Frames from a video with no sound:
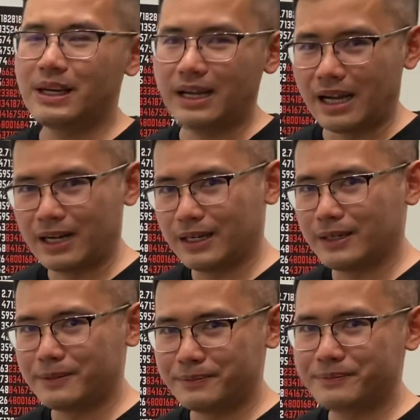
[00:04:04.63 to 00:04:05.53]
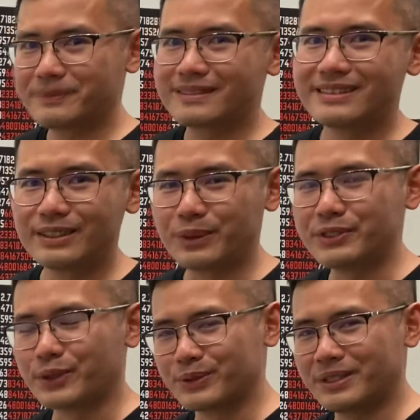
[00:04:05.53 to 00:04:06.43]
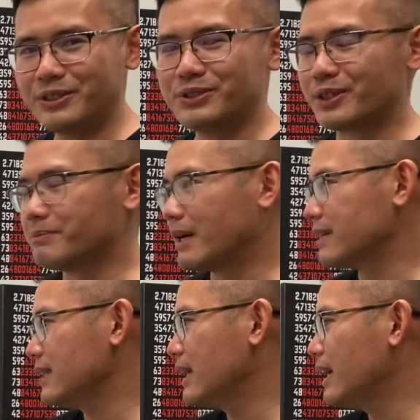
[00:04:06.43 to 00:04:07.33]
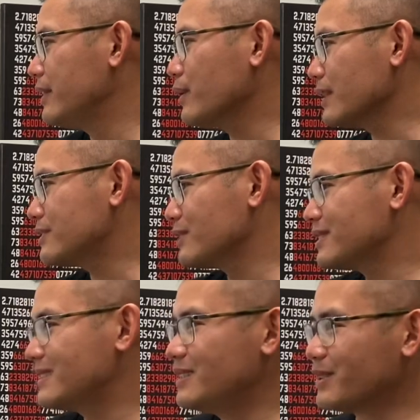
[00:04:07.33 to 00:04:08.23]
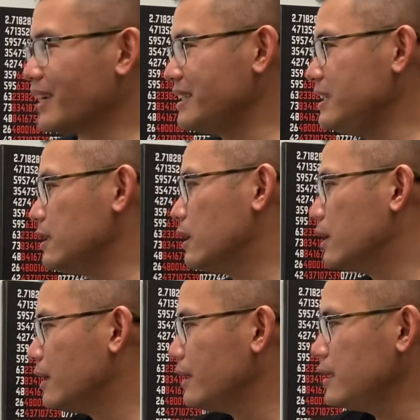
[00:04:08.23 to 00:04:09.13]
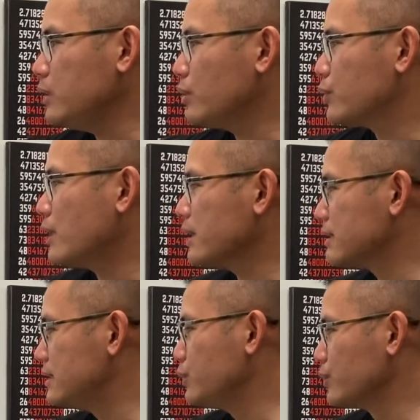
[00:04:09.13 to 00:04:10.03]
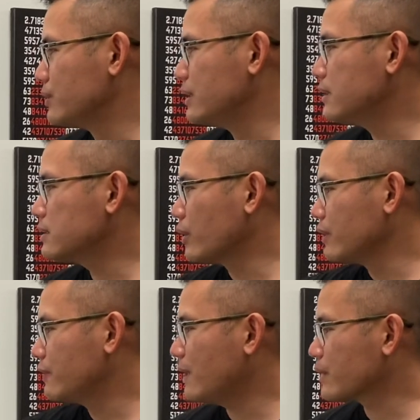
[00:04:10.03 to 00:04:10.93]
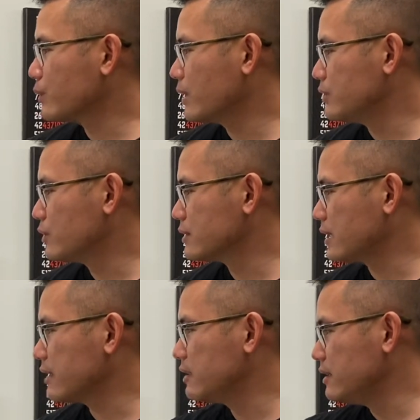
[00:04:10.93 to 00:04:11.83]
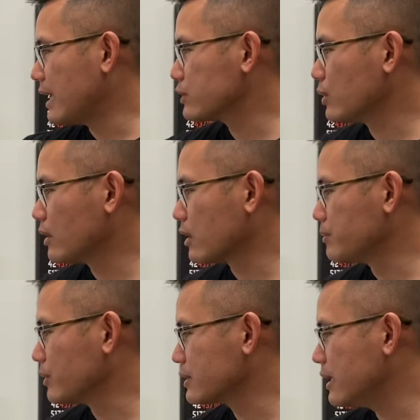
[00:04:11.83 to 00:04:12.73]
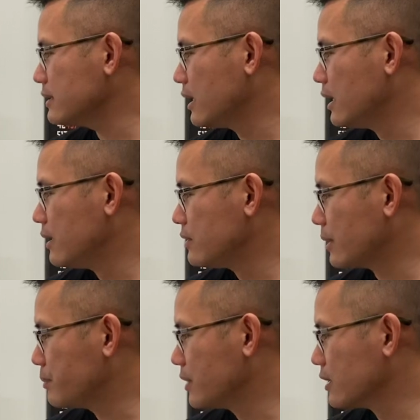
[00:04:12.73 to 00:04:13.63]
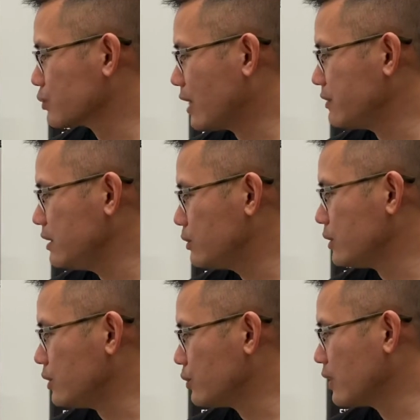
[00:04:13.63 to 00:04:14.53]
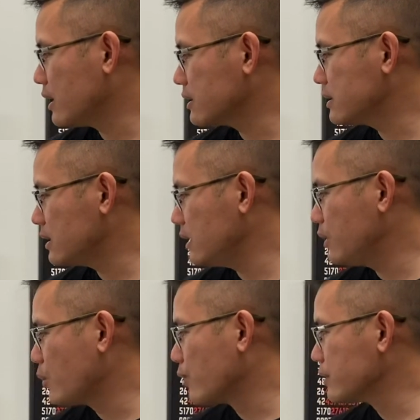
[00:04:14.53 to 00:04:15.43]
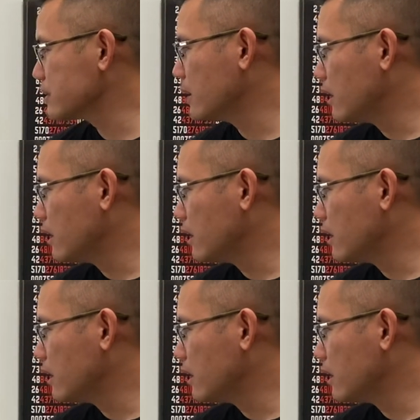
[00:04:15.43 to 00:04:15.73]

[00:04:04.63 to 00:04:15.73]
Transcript: um, ratio t-shirt, but no, let's just look at e e to the 2x is equal to this, so in fact we can just take the natural log on both sides, right? Because we have e to the 2x equals,